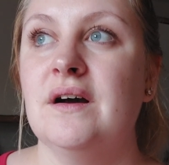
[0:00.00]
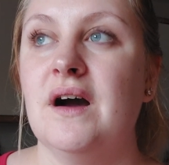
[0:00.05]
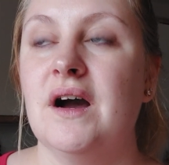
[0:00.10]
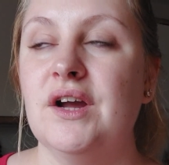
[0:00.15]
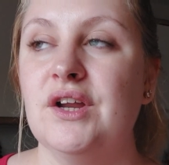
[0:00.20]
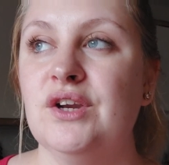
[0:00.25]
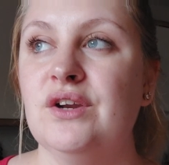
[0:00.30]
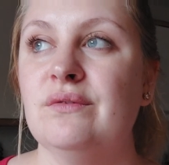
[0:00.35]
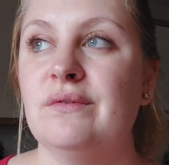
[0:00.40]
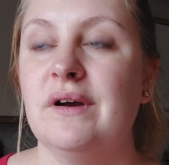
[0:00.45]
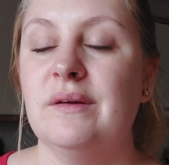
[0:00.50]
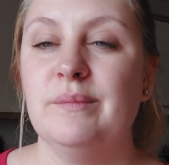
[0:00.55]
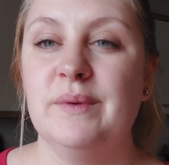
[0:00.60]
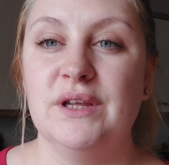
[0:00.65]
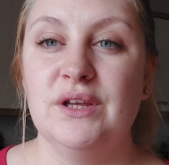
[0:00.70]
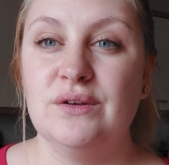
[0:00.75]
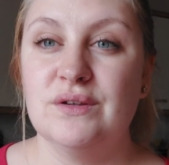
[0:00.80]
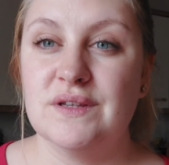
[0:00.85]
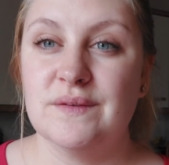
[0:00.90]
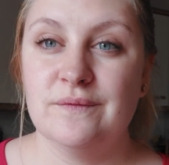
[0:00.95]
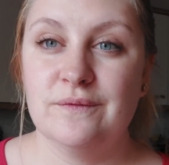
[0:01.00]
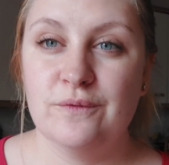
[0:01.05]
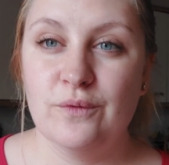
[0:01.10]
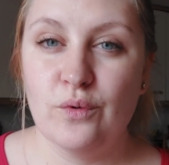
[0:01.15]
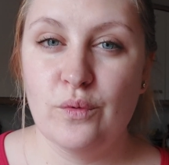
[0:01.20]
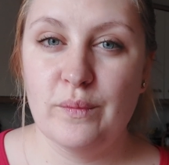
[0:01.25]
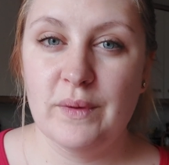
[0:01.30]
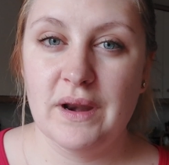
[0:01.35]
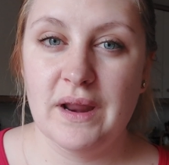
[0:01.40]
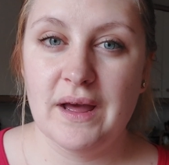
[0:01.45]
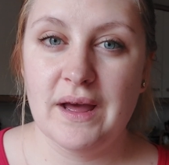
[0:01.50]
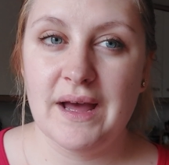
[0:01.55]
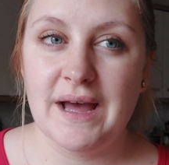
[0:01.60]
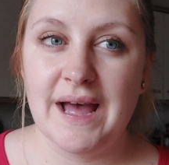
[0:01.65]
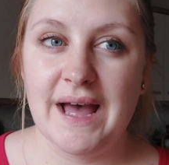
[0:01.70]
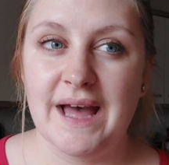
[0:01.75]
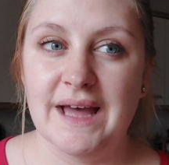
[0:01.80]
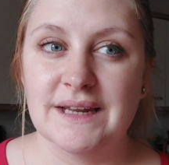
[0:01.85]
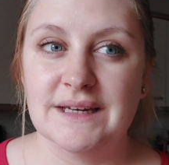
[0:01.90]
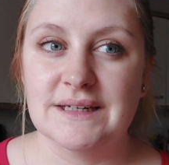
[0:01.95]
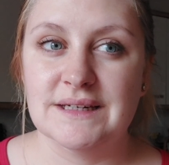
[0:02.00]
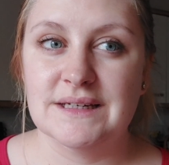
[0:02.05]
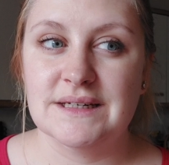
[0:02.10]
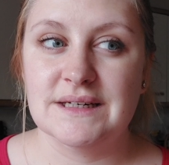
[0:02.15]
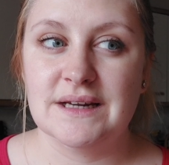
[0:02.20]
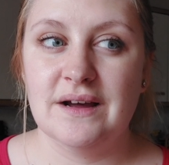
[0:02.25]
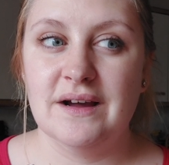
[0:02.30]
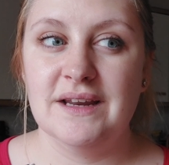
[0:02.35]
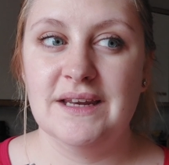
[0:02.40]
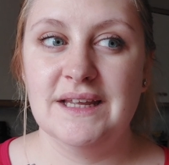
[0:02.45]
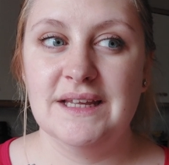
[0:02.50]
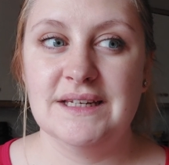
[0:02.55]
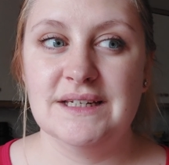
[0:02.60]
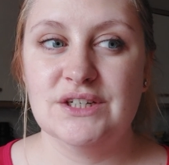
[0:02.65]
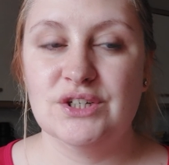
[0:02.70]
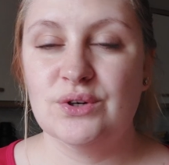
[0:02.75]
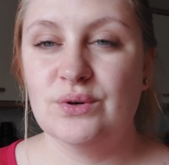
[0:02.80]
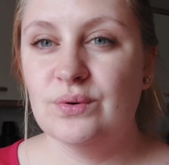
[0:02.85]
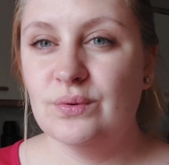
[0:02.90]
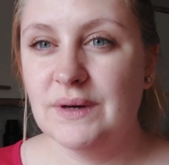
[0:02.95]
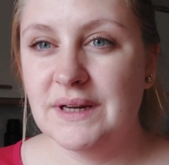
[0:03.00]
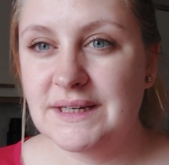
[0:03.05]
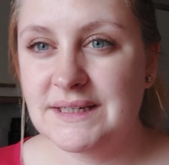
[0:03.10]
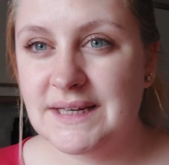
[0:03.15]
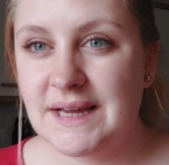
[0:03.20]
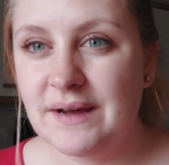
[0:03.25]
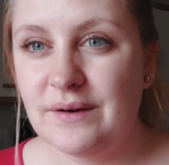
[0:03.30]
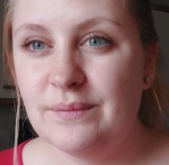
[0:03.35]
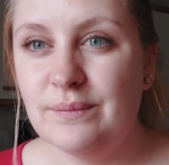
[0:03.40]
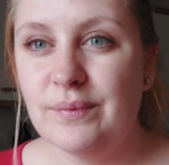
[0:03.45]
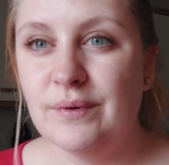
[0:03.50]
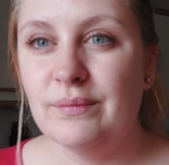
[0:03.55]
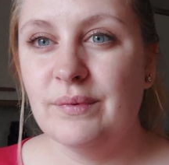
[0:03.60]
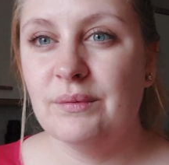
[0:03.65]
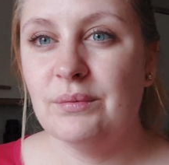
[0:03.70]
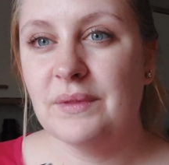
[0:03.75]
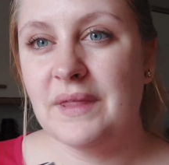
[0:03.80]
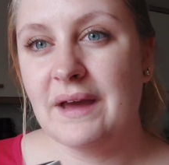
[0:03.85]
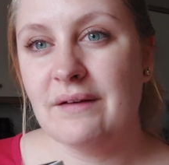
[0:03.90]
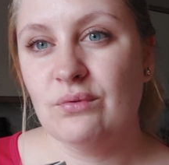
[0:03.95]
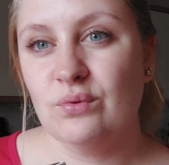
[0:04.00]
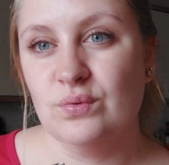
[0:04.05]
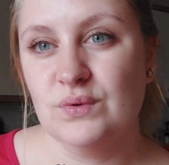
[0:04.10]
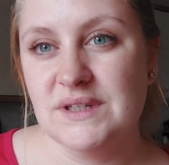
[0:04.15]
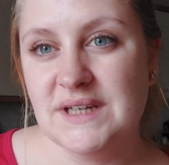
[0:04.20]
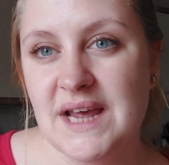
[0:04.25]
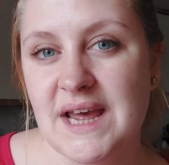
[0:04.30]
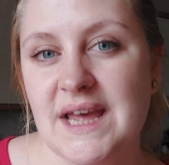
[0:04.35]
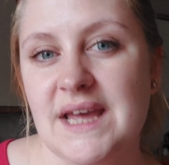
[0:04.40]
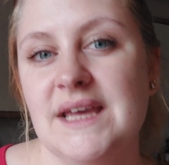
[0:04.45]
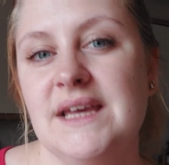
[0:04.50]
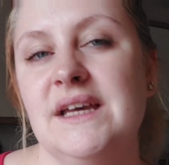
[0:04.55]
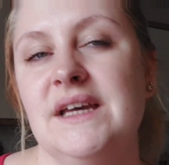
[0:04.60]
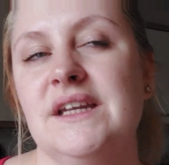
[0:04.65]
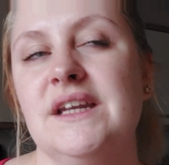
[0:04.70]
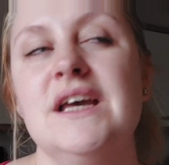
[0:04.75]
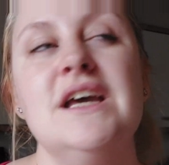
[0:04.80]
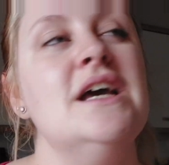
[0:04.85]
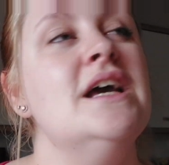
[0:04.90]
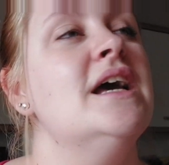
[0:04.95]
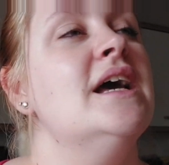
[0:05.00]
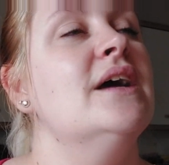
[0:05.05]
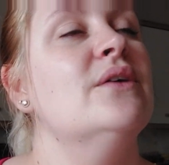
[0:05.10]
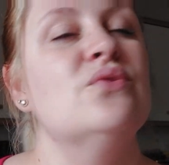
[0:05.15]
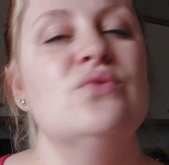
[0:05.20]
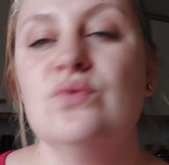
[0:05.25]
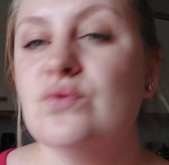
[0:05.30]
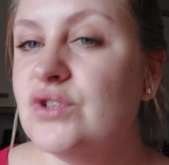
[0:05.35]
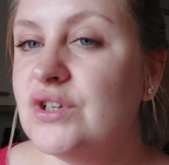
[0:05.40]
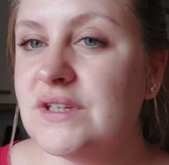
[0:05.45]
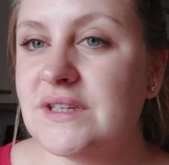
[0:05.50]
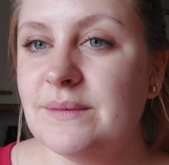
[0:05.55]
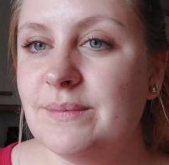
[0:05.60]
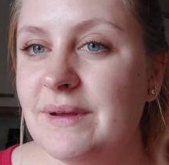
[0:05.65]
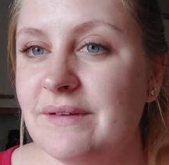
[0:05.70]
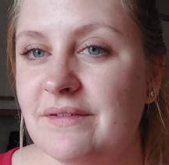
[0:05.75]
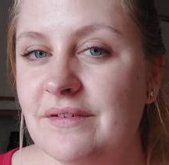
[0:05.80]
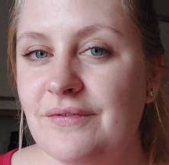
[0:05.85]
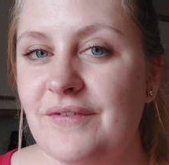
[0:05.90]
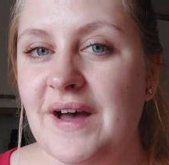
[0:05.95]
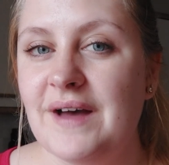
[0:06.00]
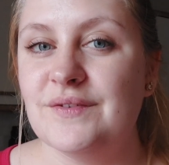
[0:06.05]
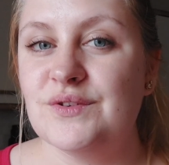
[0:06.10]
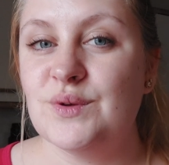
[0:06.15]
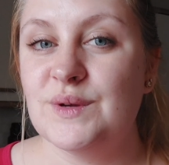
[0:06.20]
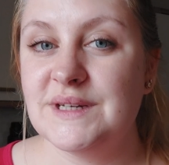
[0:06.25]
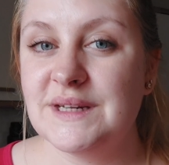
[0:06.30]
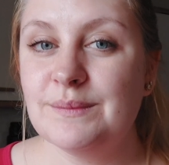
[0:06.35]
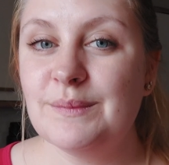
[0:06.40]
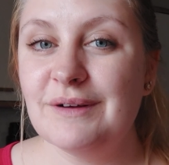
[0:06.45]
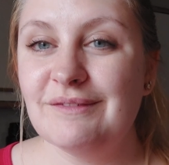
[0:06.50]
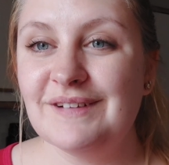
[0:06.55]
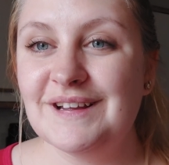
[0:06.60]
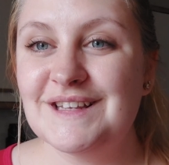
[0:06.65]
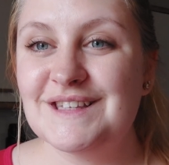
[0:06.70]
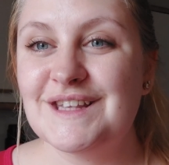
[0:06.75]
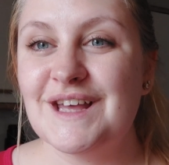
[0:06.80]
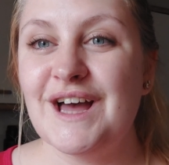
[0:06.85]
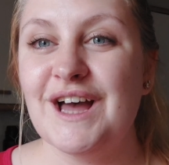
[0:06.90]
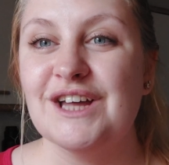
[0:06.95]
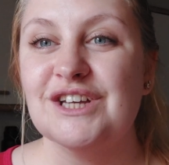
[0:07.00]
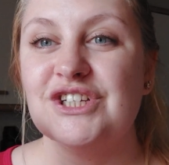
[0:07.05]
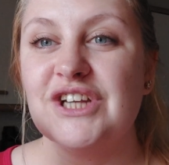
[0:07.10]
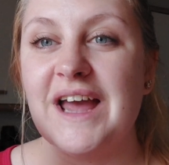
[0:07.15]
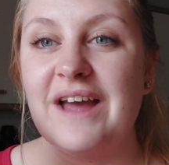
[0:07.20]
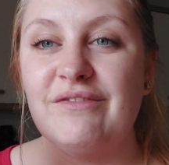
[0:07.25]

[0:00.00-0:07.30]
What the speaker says: I knew I'd be using formula and I needed to cool it down, but we were there all day and it was all just a bit of a faff. So I did my research.